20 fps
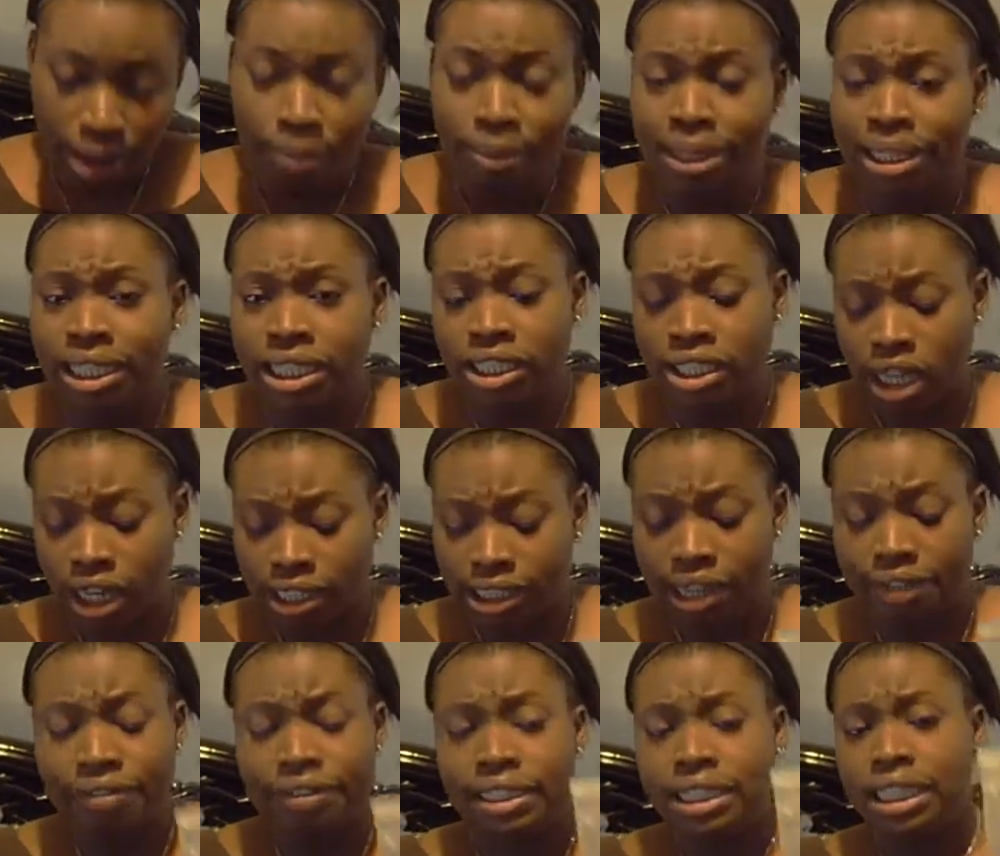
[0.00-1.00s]
But these are
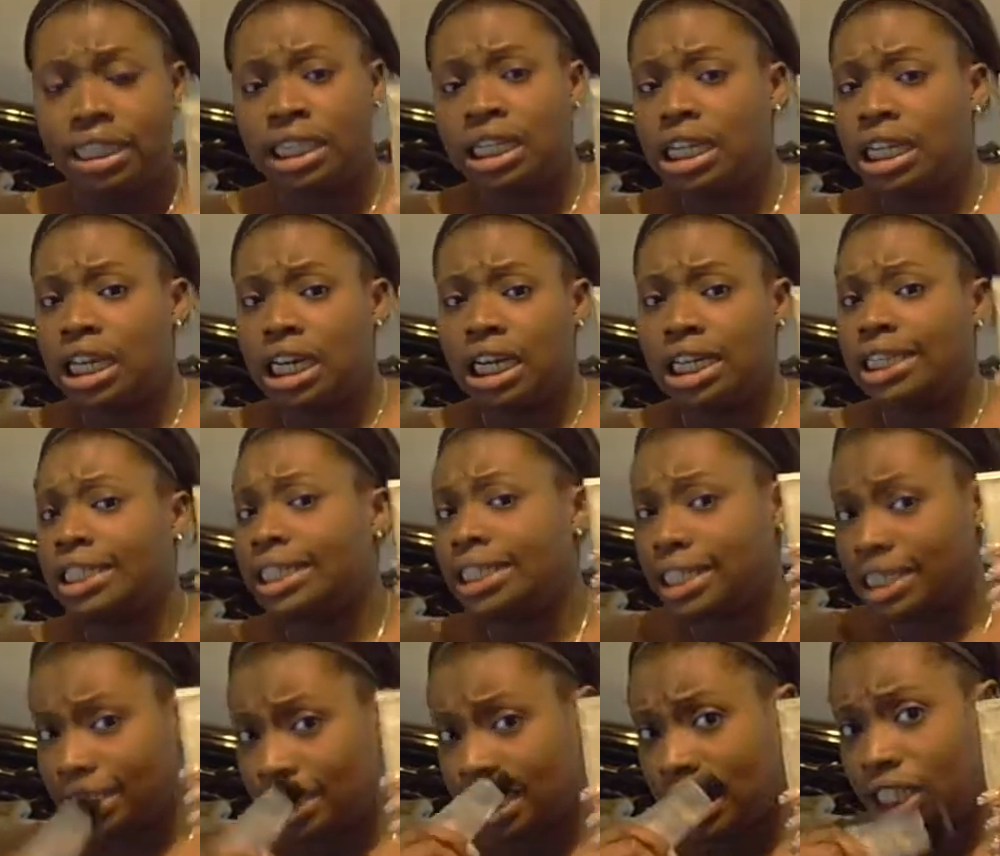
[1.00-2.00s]
definitely an
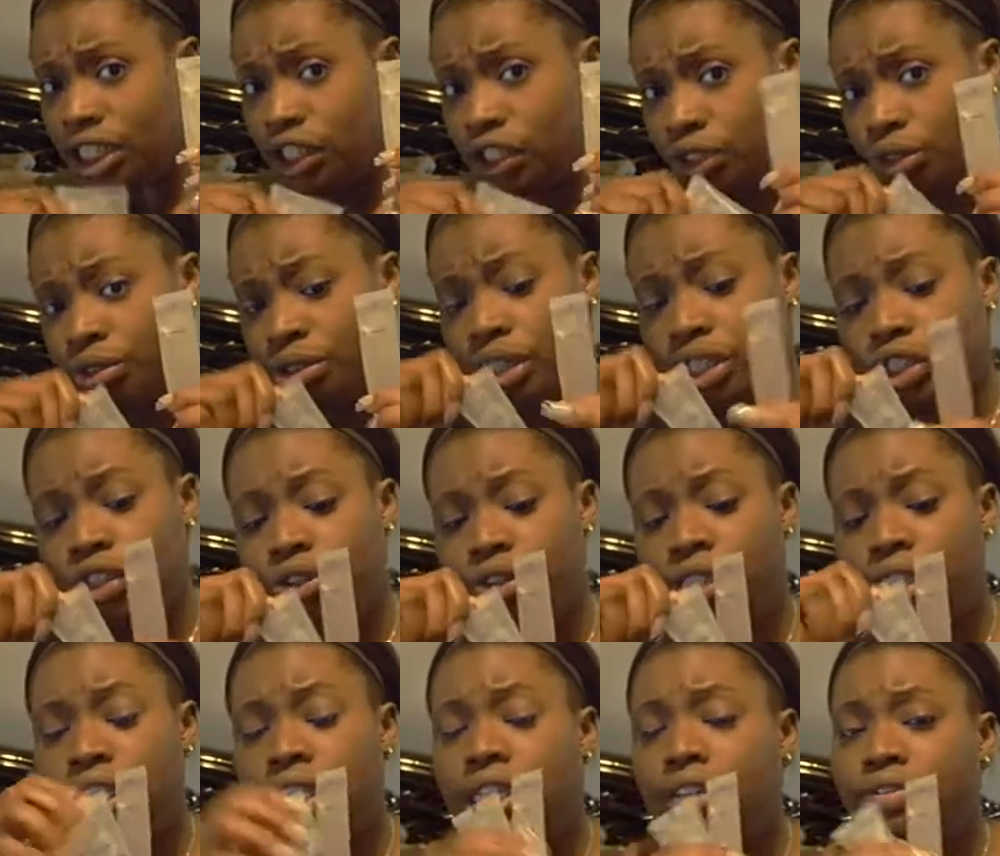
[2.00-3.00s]
essential that you
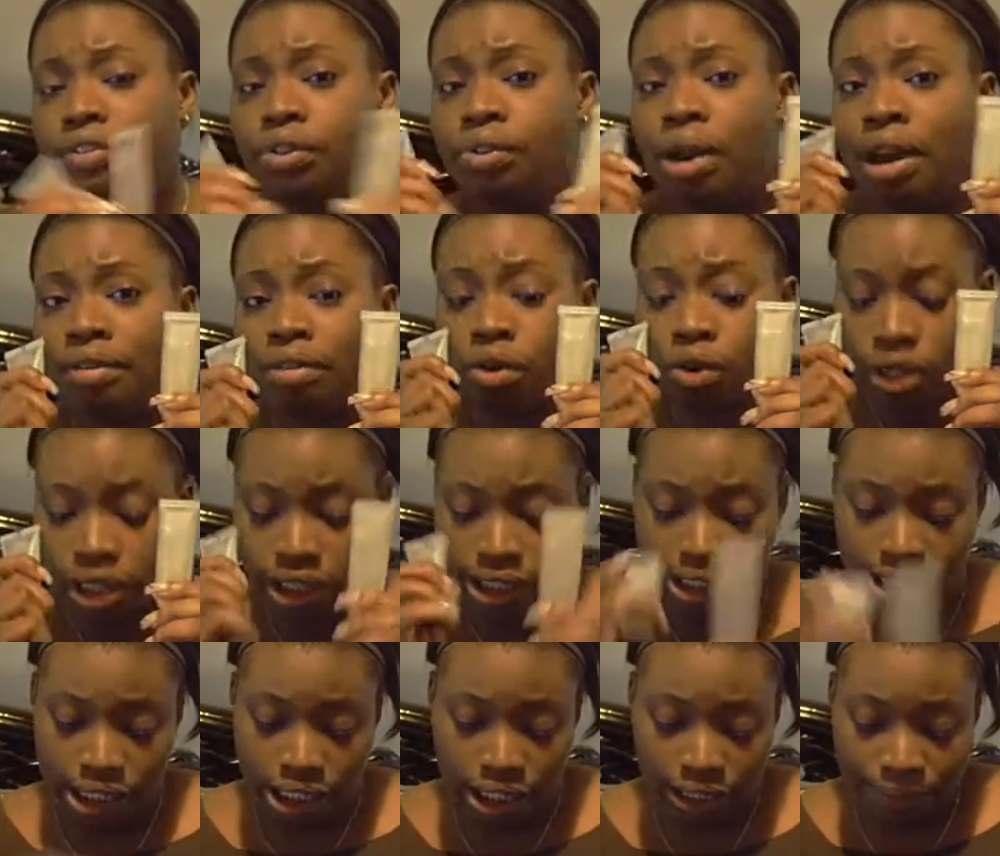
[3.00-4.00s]
need if you have oily
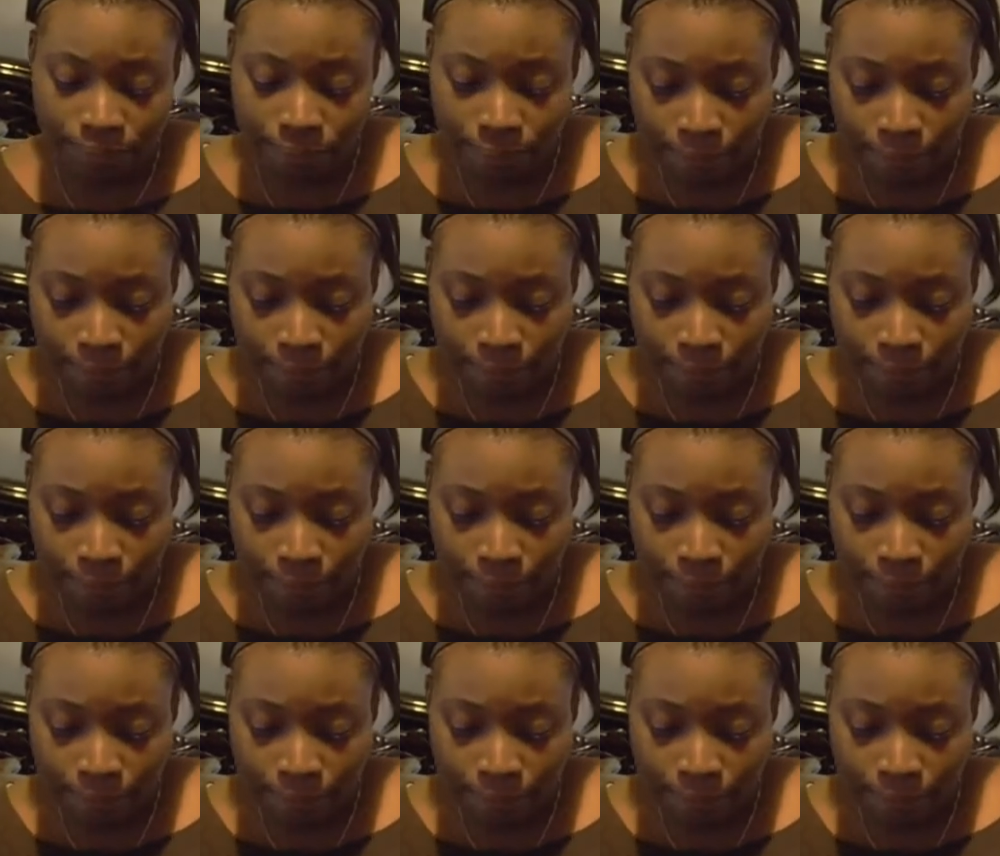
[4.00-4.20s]
skin.